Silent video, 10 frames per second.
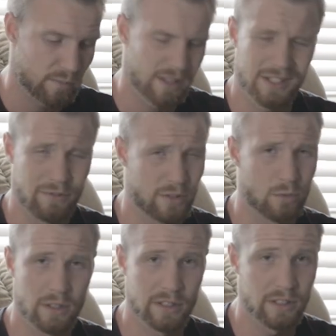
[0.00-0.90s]
Plus, if you're
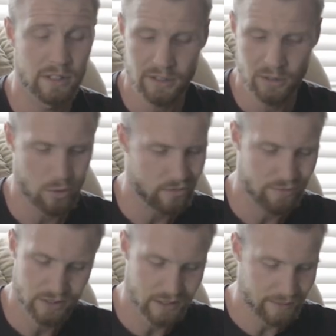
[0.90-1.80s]
wearing a hoodie, you won't
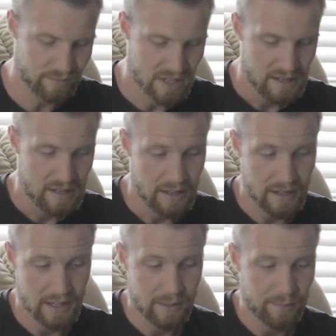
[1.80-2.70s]
feel it.
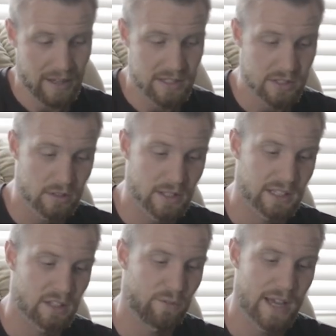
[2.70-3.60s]
I do
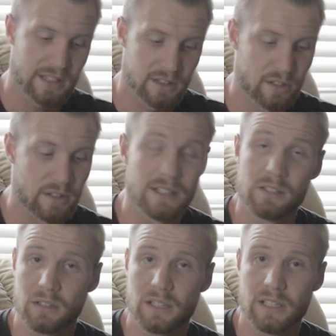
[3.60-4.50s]
like the fact that they're
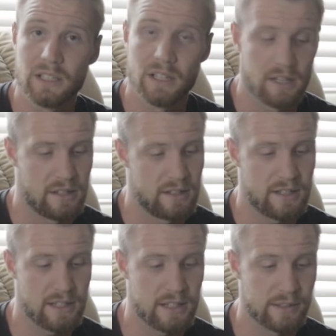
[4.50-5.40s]
easy
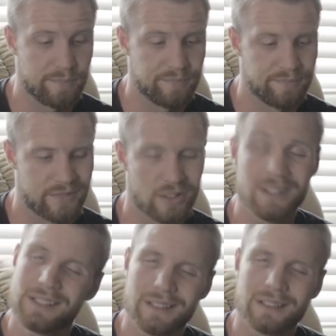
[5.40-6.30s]

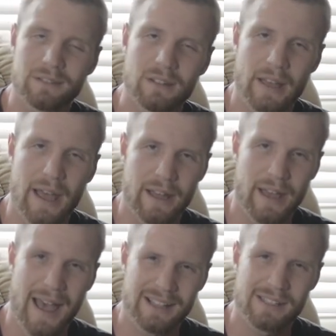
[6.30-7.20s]
to
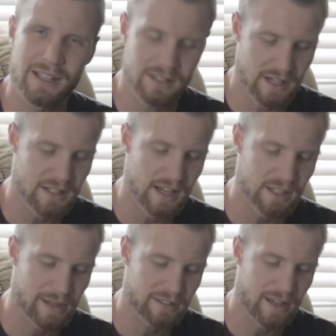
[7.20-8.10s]
access, and I
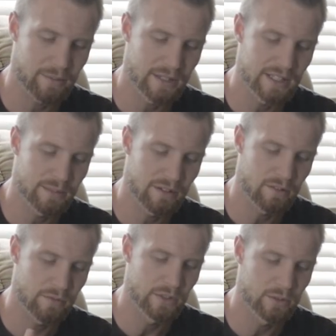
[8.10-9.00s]
talked about that when I did my
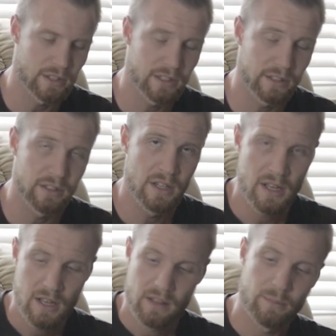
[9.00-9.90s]
review on
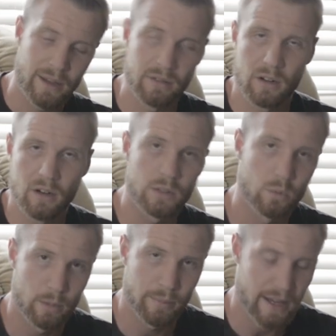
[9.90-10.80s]
the Mountain
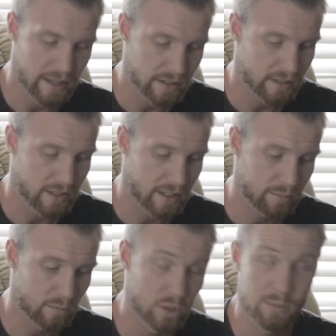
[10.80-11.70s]
Hardwear
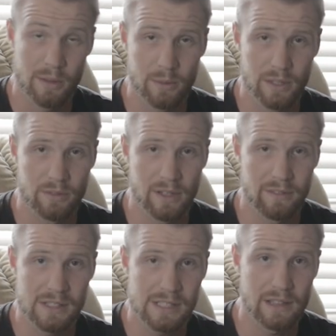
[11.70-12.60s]
bag, which, by the way, if you
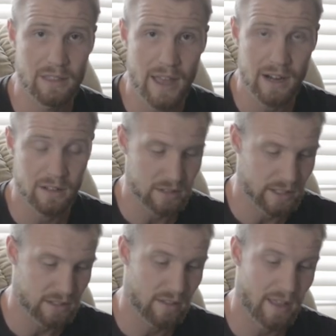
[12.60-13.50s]
haven't seen that, I'll
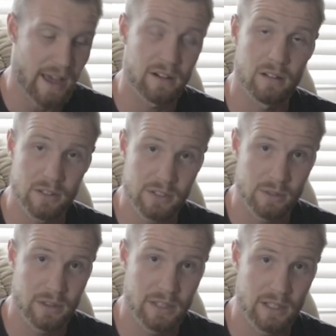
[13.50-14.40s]
link to that
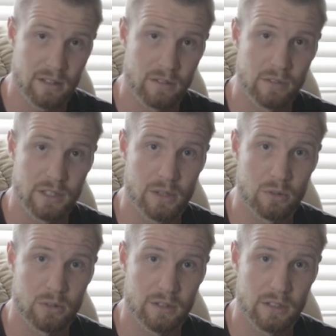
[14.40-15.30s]
also at the end of the video
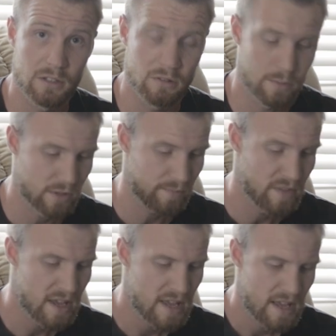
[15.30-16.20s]
or in the
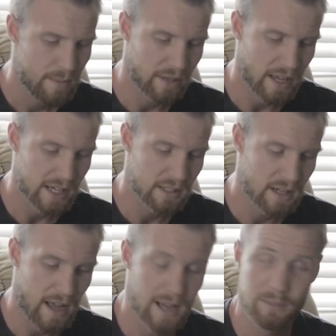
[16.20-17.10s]
description. But
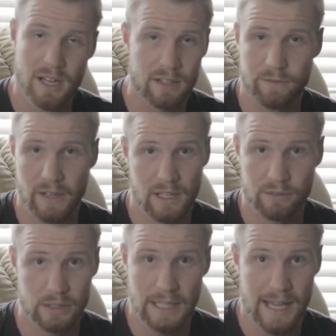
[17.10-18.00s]
I'm not a fan
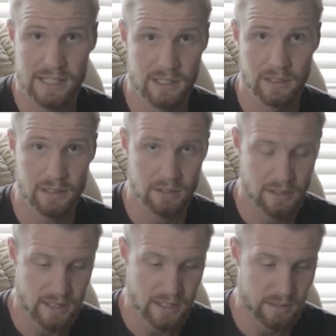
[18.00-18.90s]
of elastic
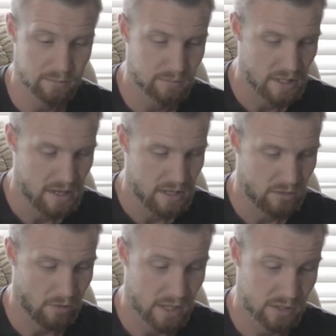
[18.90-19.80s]

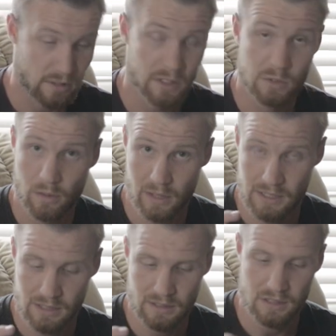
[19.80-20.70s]
drawstrings. Well,
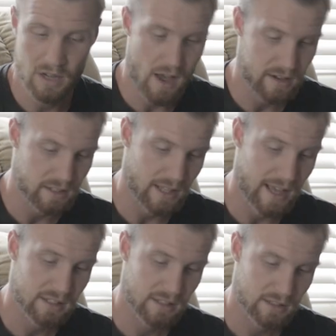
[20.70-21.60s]
this is not
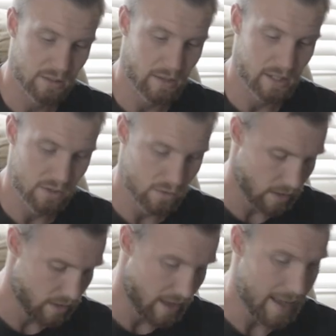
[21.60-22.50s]
elastic, so I
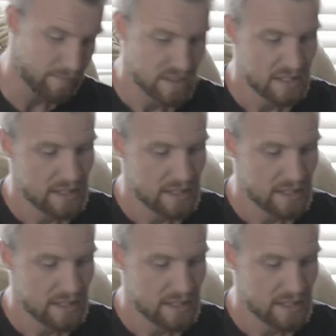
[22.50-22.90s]
enjoy that.